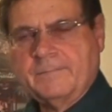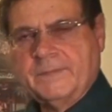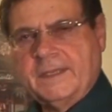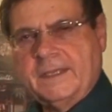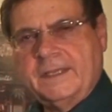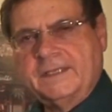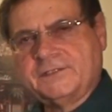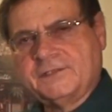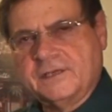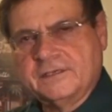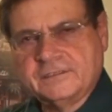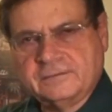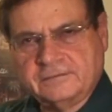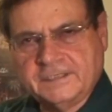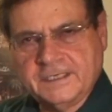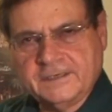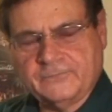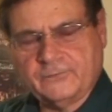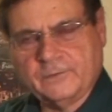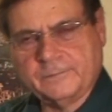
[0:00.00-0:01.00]
It's
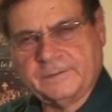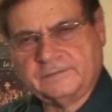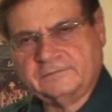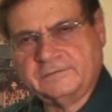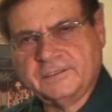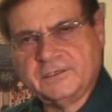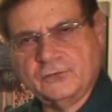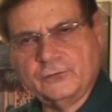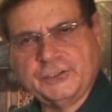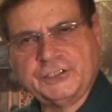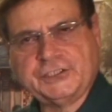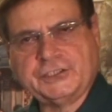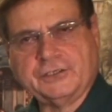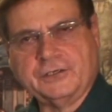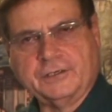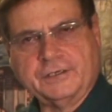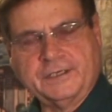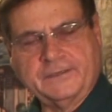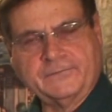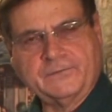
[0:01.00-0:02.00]
unclear from the
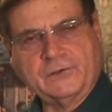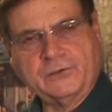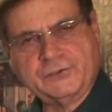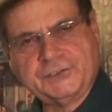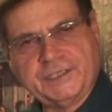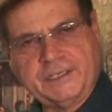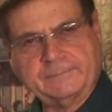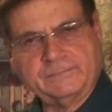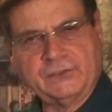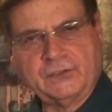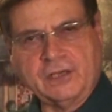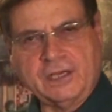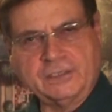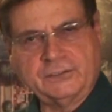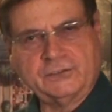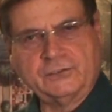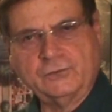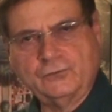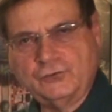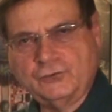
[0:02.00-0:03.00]
literature if those
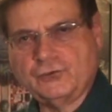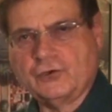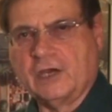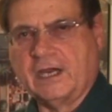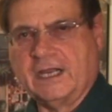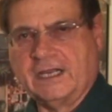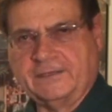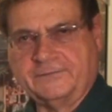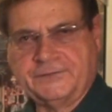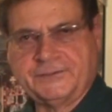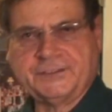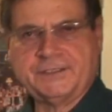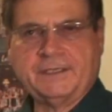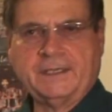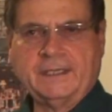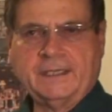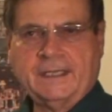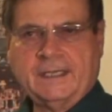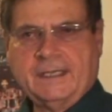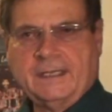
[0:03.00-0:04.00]
M.2 drives,
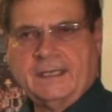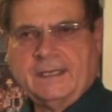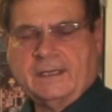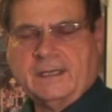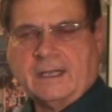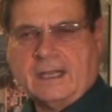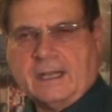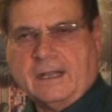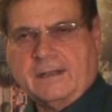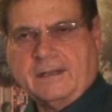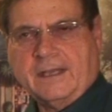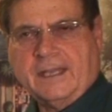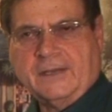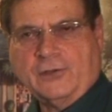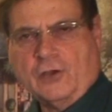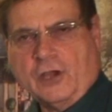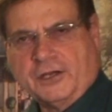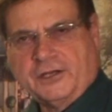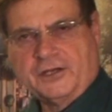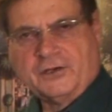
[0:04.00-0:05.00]
in
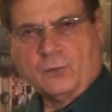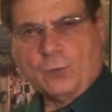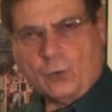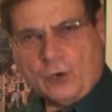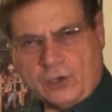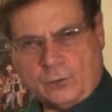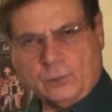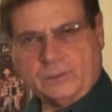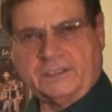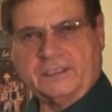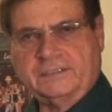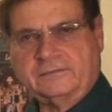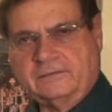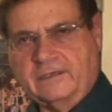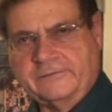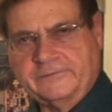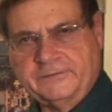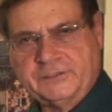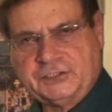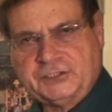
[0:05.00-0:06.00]
order to work with the
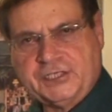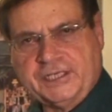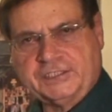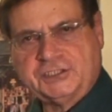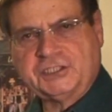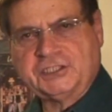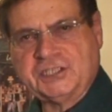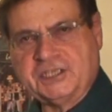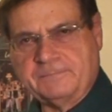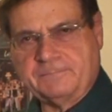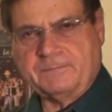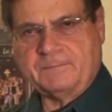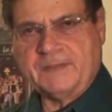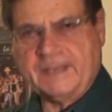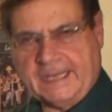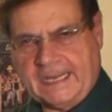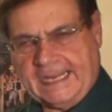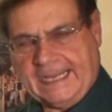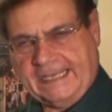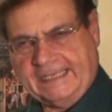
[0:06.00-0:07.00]
11th gen chip
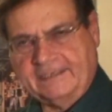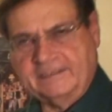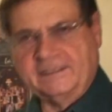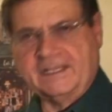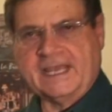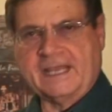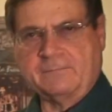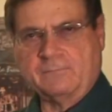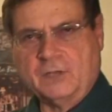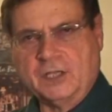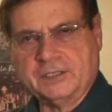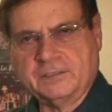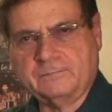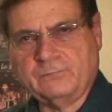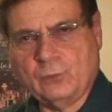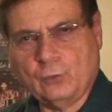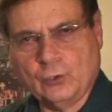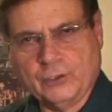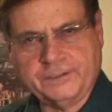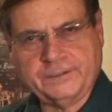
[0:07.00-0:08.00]
and in that
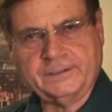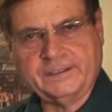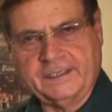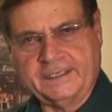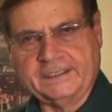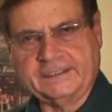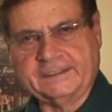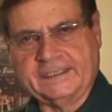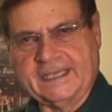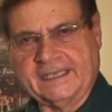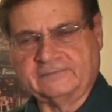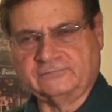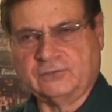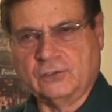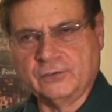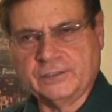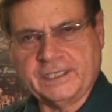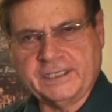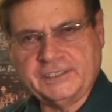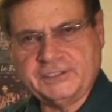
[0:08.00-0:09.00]
motherboard in that
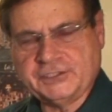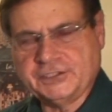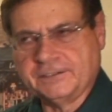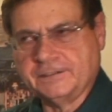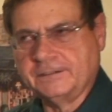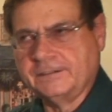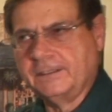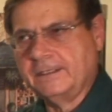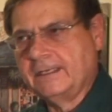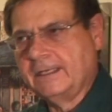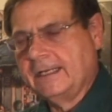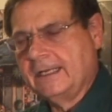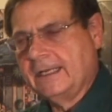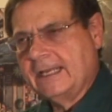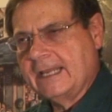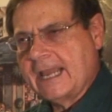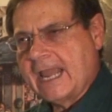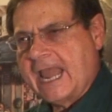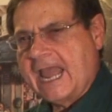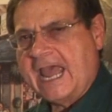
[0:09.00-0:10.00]
location,
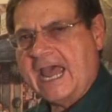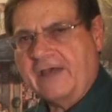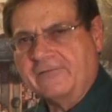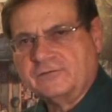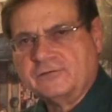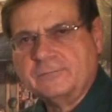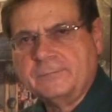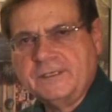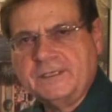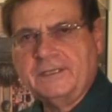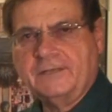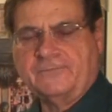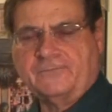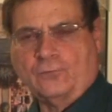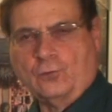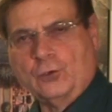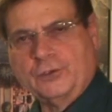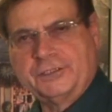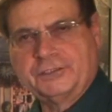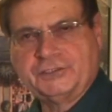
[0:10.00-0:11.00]
have to be the
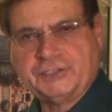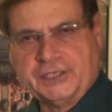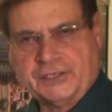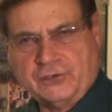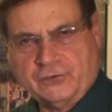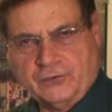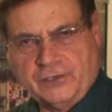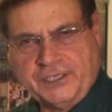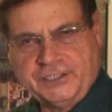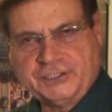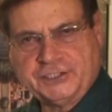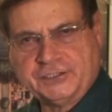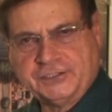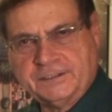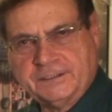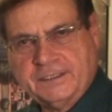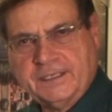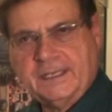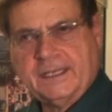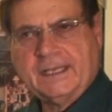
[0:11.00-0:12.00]
4th
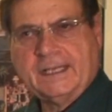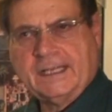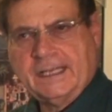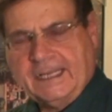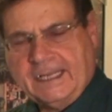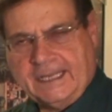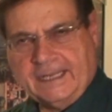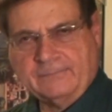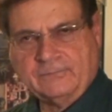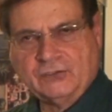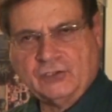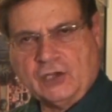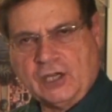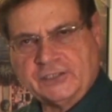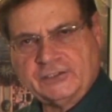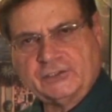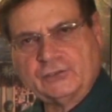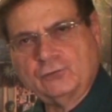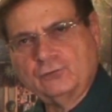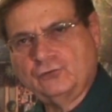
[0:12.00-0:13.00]
generation
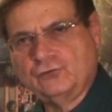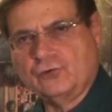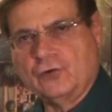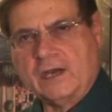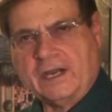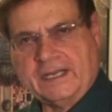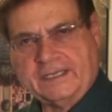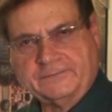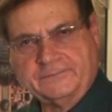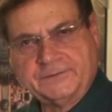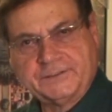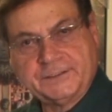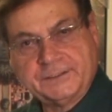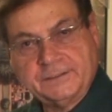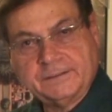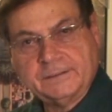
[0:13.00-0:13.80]
M.2 drives.